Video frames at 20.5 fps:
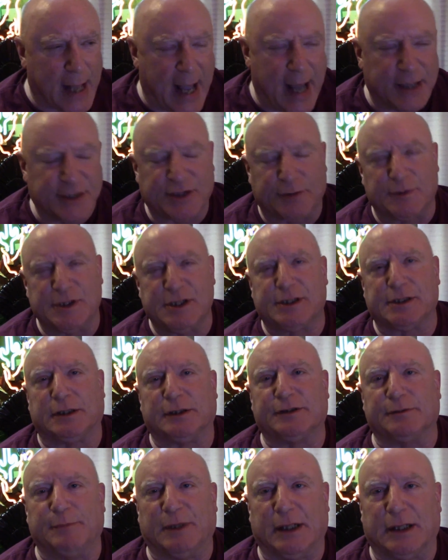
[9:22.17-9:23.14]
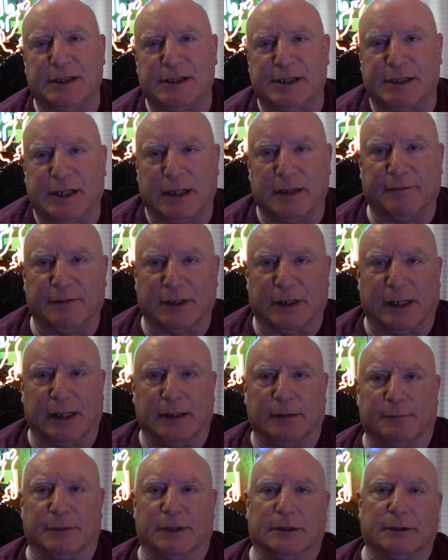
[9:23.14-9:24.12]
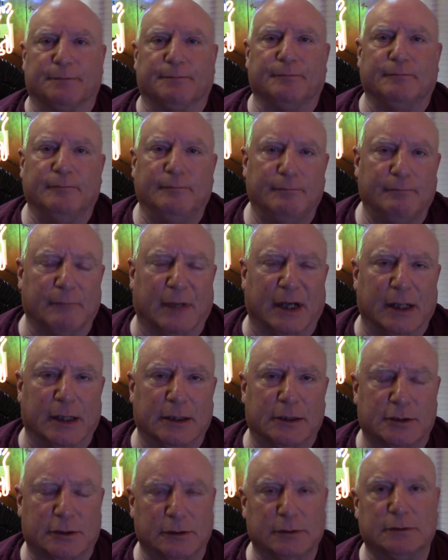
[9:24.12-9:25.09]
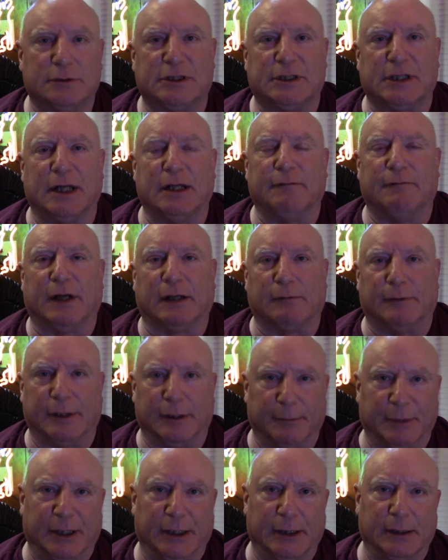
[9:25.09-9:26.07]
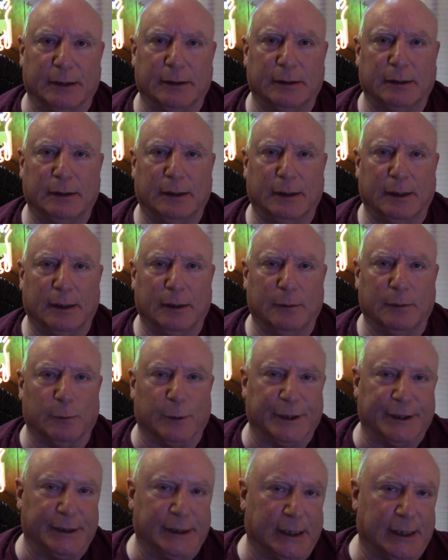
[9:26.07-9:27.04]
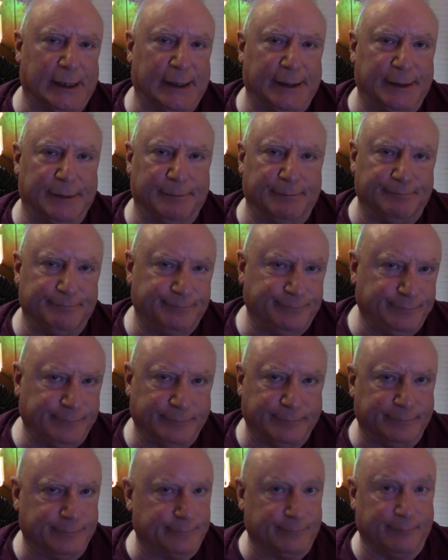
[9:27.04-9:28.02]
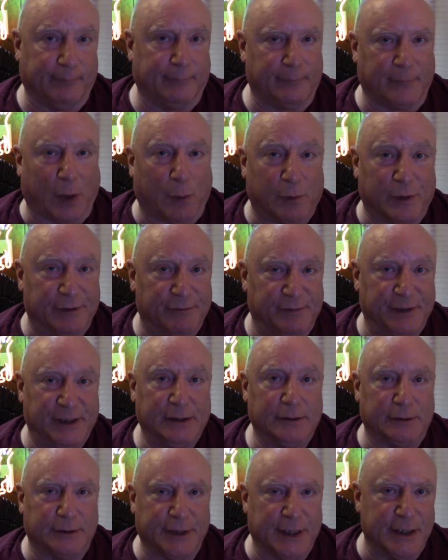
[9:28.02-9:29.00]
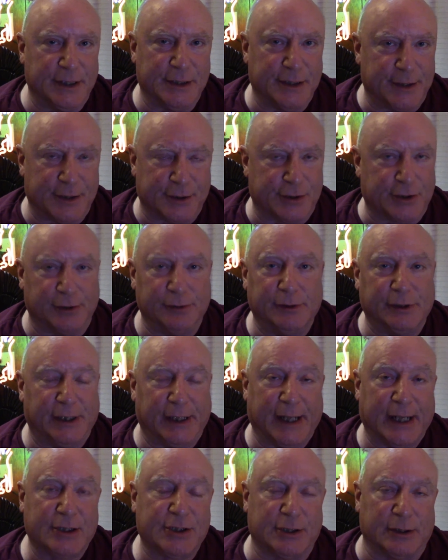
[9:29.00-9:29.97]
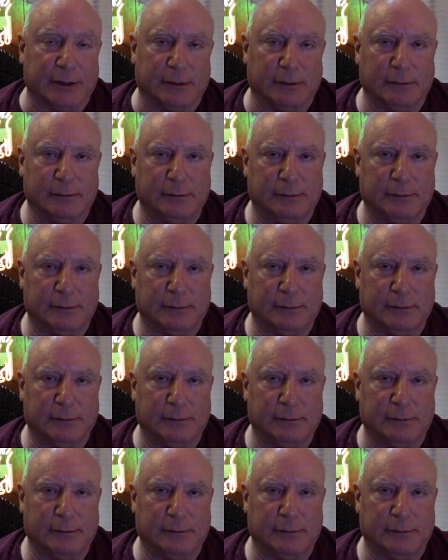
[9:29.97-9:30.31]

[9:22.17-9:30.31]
as a result of my state of enlightenment, my true state of equanimity, when God revealed the true connection